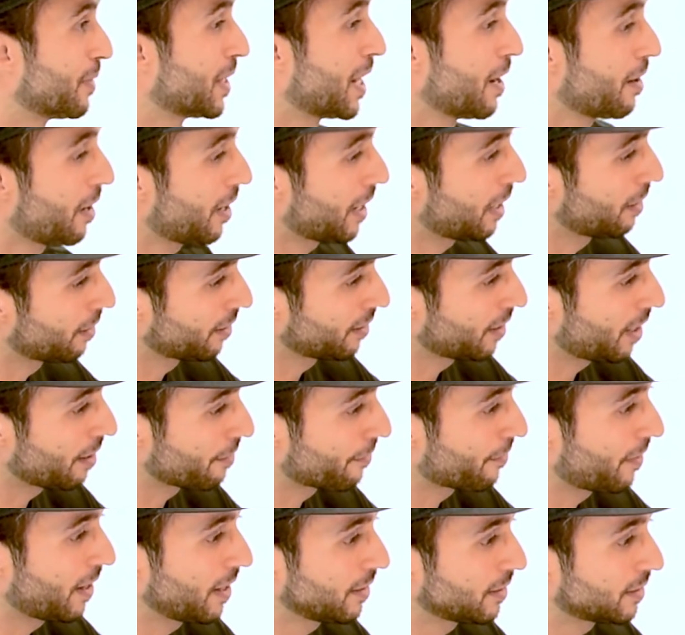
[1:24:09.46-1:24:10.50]
But I, I'll, I
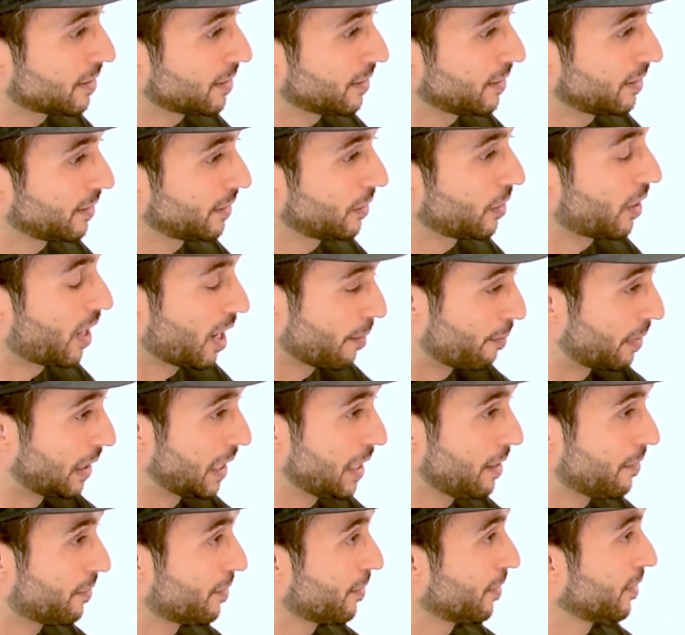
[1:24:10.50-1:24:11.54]
find, I
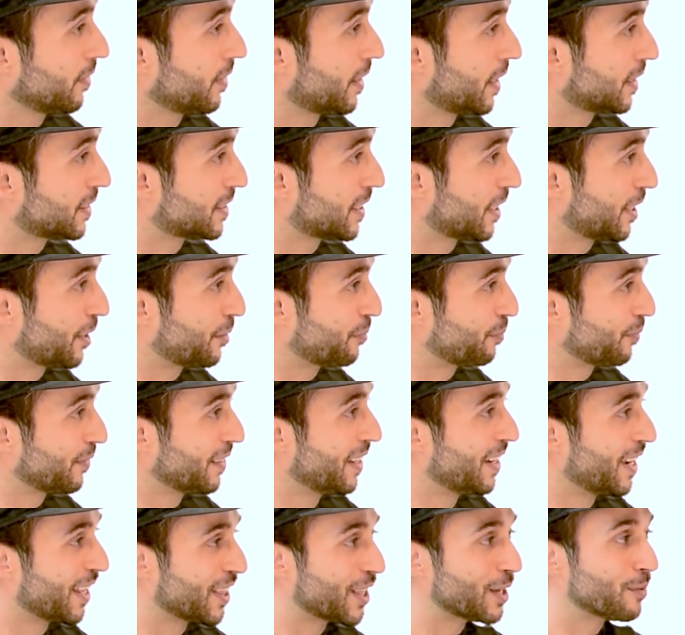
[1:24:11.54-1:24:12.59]
believe that um,
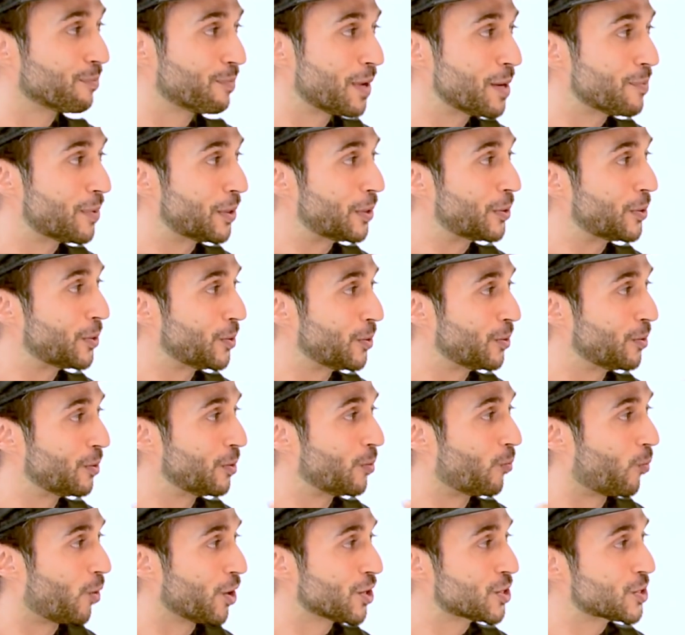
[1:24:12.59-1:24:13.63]
I think people who
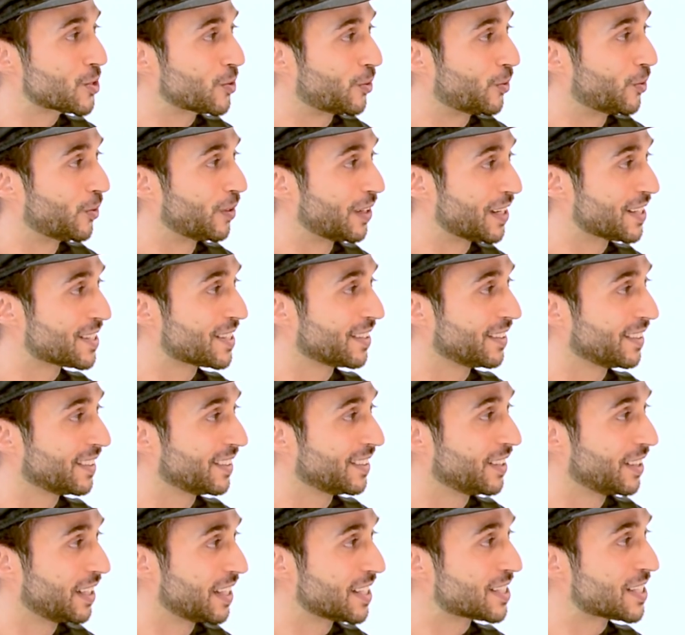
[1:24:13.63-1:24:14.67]
watch or listen,
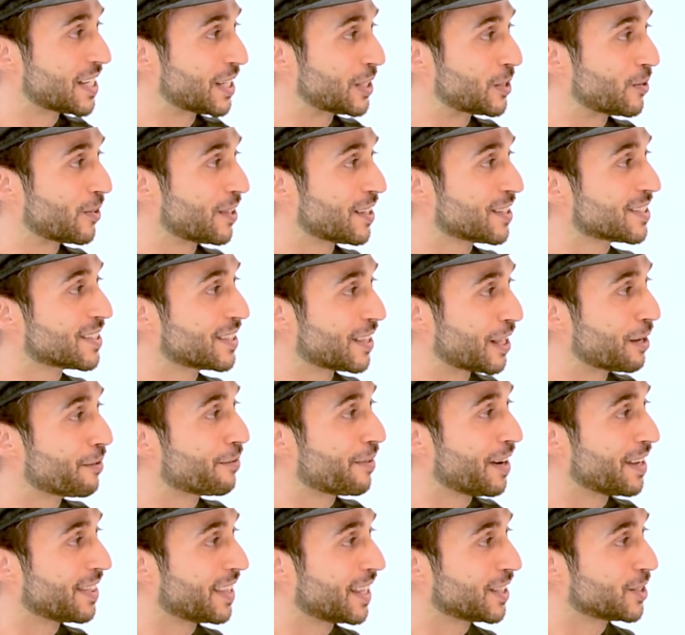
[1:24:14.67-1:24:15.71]
listening to this, they'll
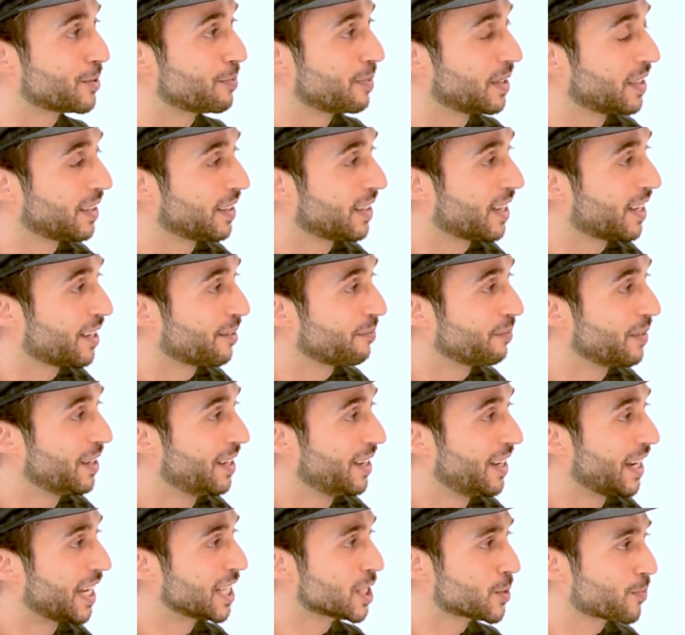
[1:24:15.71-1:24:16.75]
find that to be uh,
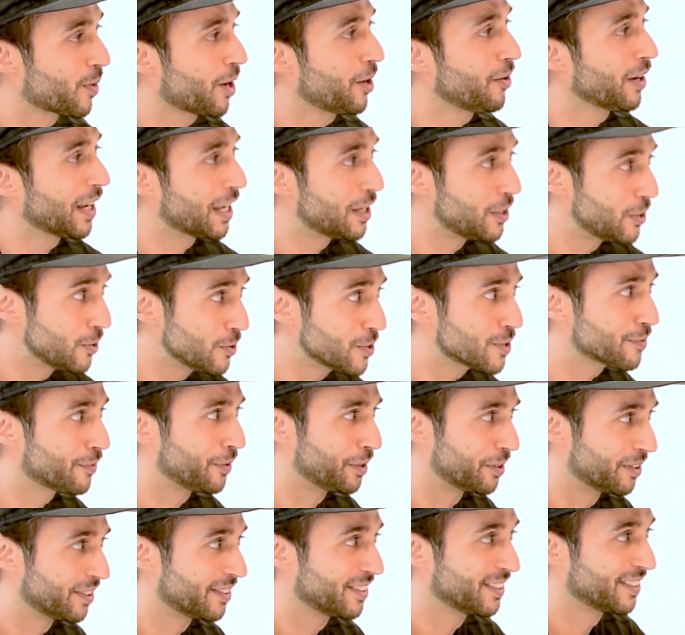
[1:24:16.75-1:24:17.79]
inspiring and
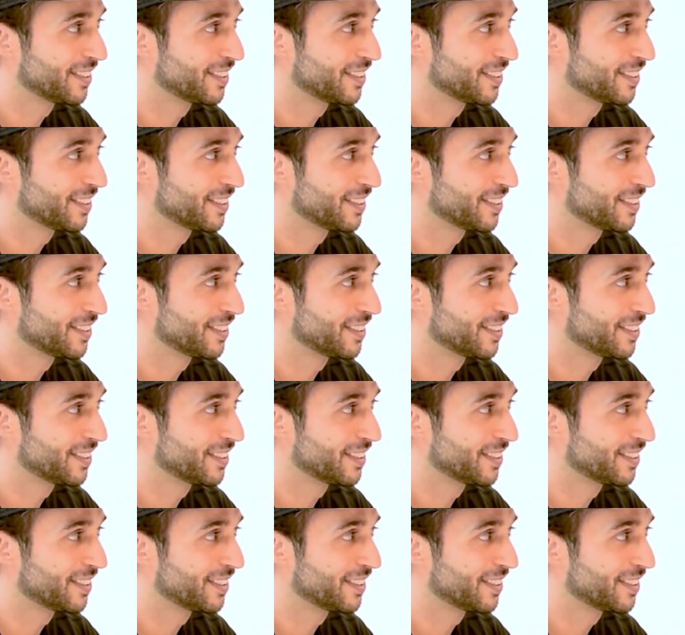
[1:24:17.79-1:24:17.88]
useful.